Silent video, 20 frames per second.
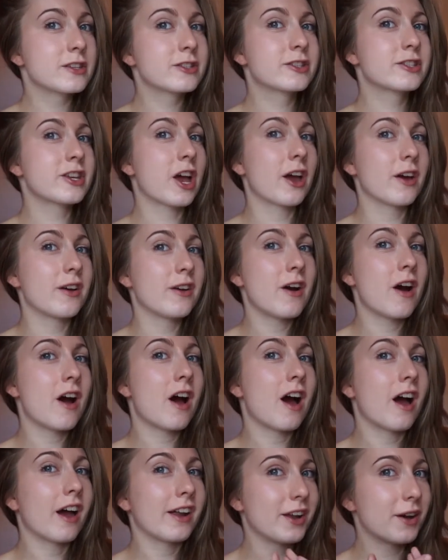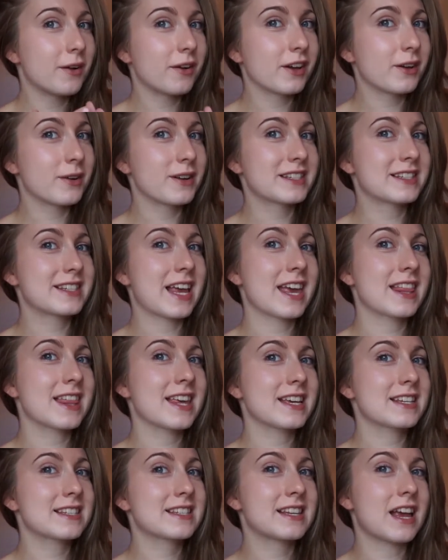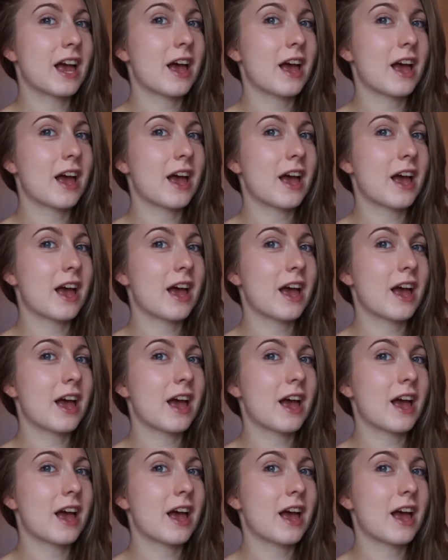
So I know I always say this,